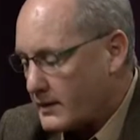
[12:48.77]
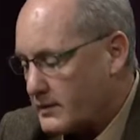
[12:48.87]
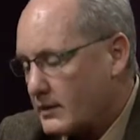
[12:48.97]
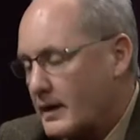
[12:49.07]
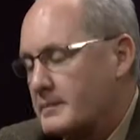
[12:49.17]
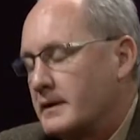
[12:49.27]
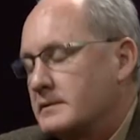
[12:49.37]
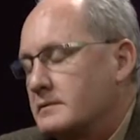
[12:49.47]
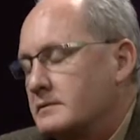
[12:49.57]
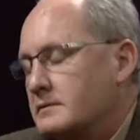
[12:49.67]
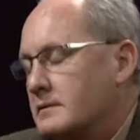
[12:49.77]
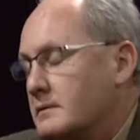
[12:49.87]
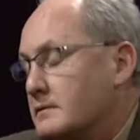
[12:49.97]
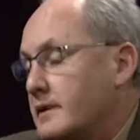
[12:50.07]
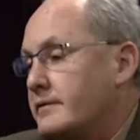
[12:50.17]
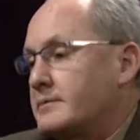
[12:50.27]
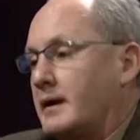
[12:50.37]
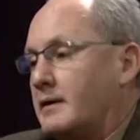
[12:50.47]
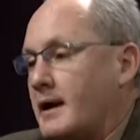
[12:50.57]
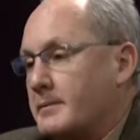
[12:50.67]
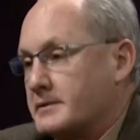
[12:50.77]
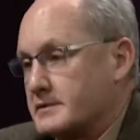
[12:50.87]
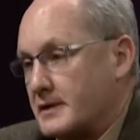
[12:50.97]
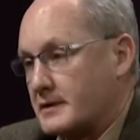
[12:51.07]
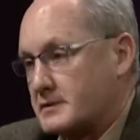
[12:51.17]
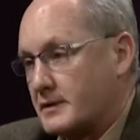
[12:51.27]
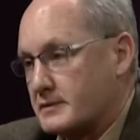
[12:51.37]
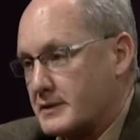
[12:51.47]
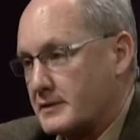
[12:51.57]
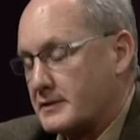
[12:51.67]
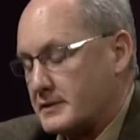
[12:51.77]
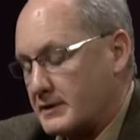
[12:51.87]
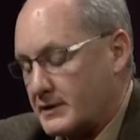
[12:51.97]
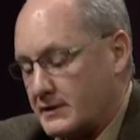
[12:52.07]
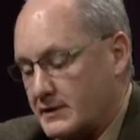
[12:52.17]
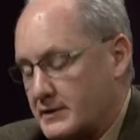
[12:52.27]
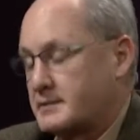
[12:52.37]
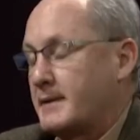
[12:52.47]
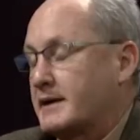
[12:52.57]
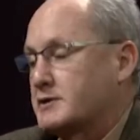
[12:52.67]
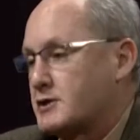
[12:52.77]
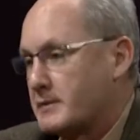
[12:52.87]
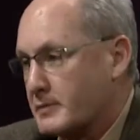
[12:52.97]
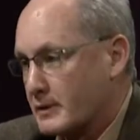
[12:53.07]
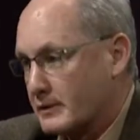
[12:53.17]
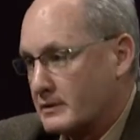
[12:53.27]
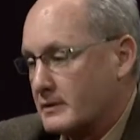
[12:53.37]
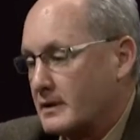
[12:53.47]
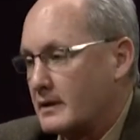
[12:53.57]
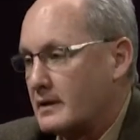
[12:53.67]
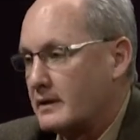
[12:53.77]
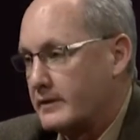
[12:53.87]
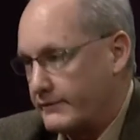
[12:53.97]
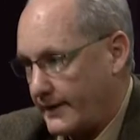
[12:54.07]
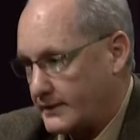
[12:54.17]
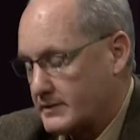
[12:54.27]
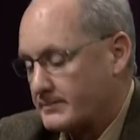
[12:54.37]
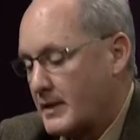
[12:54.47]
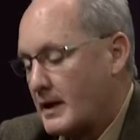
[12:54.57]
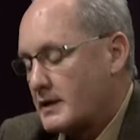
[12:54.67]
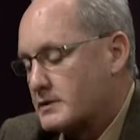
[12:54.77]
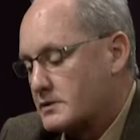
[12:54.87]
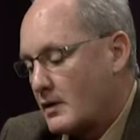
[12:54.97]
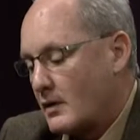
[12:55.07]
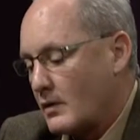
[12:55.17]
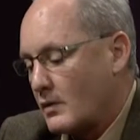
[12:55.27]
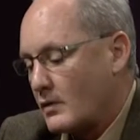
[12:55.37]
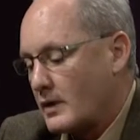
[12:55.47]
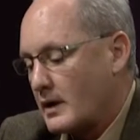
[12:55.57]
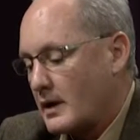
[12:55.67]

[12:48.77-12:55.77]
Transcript: I met David by happenstance. I was out at a Hispanic Chamber event. So,